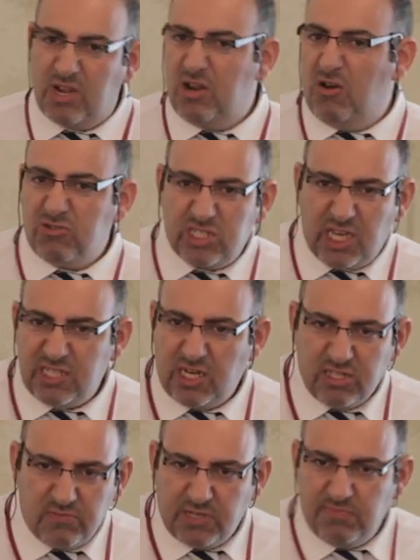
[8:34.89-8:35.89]
low side a
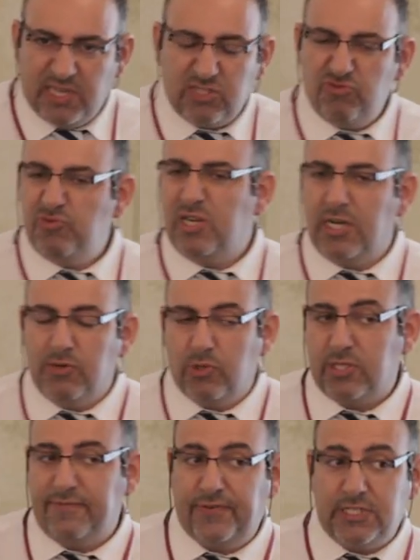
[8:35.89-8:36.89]
little bit, but really what
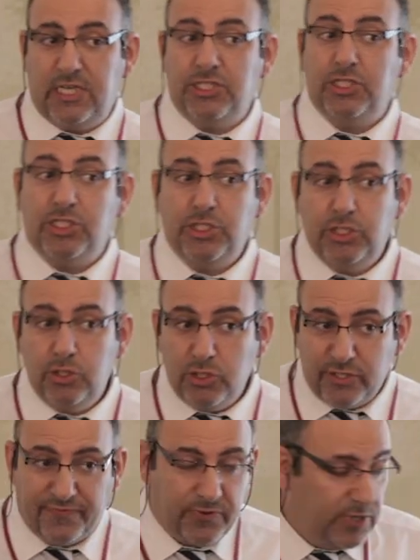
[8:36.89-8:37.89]
FSH is
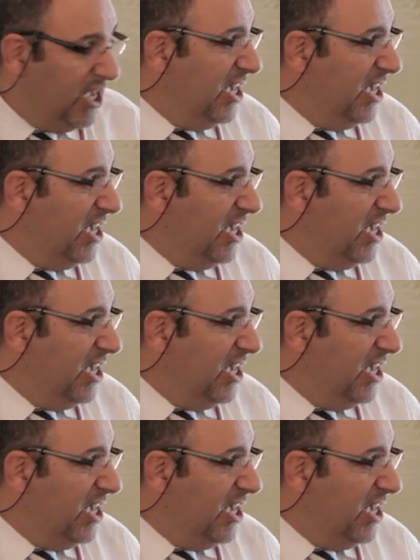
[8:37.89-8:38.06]
useful